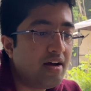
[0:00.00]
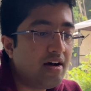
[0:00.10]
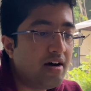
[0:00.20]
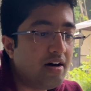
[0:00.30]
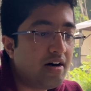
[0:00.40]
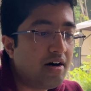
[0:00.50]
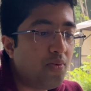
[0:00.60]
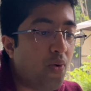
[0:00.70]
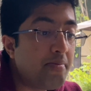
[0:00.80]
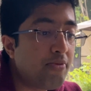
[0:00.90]

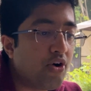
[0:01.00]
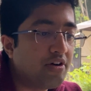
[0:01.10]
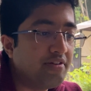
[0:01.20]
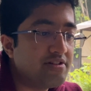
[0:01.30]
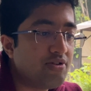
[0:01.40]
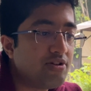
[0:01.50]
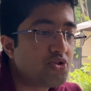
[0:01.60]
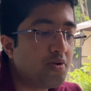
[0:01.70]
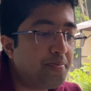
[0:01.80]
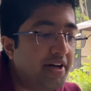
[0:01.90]
OneBlocker is
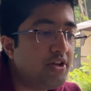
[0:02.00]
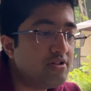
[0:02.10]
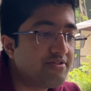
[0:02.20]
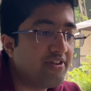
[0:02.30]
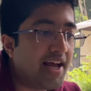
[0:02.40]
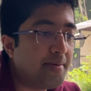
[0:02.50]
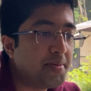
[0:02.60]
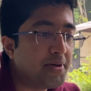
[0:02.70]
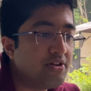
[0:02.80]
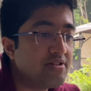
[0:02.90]
also a pretty useful
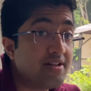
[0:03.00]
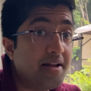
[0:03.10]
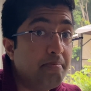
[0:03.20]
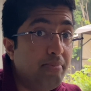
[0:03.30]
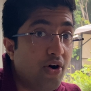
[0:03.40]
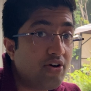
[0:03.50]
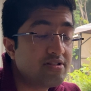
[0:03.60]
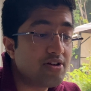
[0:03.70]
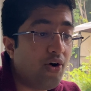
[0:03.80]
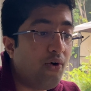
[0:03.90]
app because it
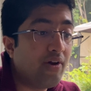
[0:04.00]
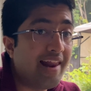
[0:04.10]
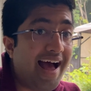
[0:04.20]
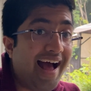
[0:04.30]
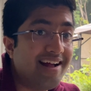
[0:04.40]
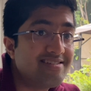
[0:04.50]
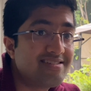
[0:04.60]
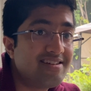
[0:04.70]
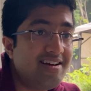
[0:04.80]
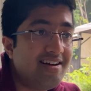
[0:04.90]
blocks all ads